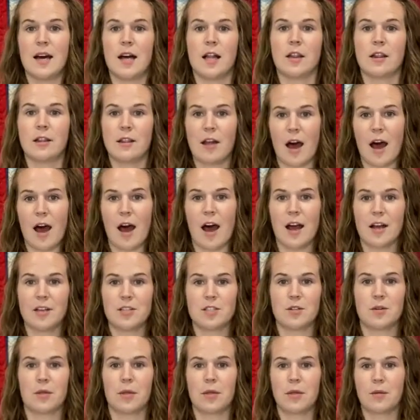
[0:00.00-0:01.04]
logs
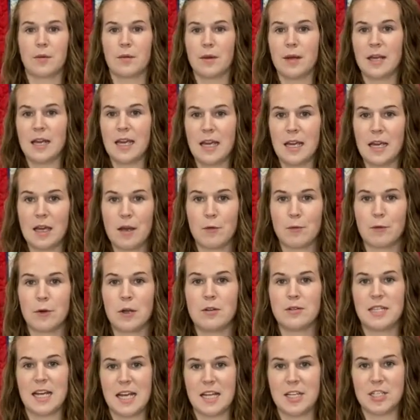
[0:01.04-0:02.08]
or 3
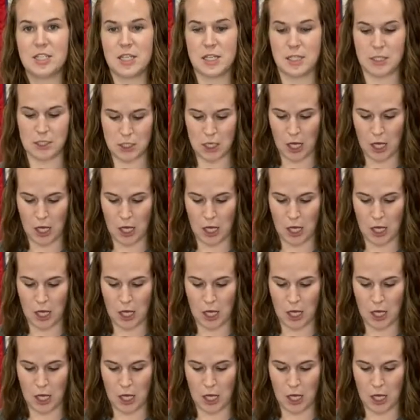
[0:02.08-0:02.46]
rotations